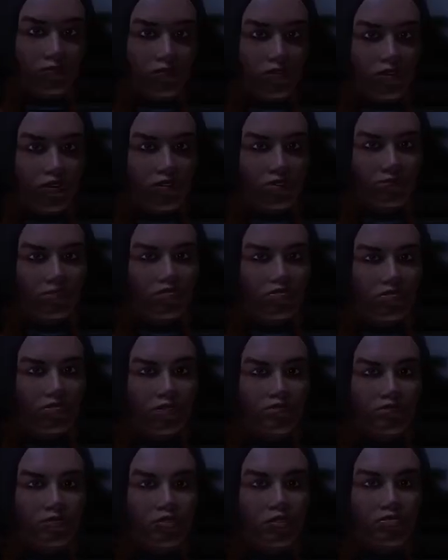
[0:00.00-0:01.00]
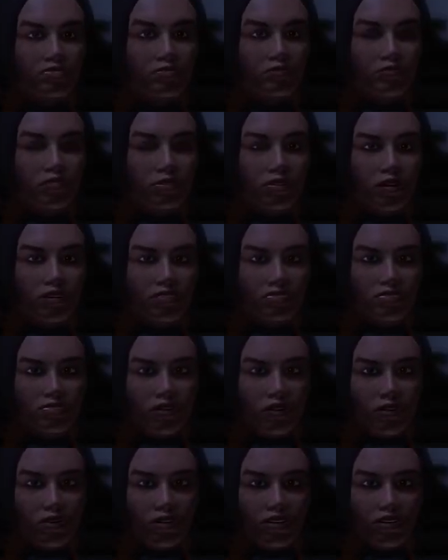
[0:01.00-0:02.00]
I'm sure our viewers will
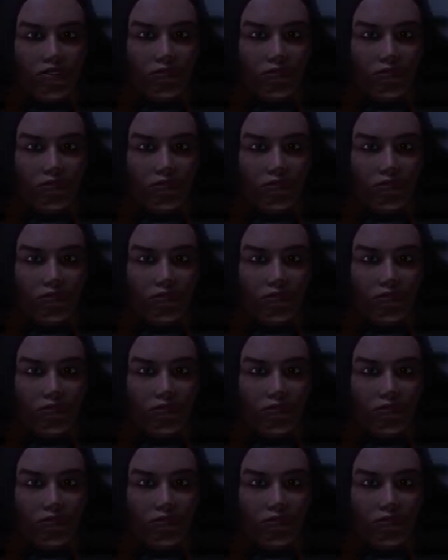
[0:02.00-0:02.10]
understand.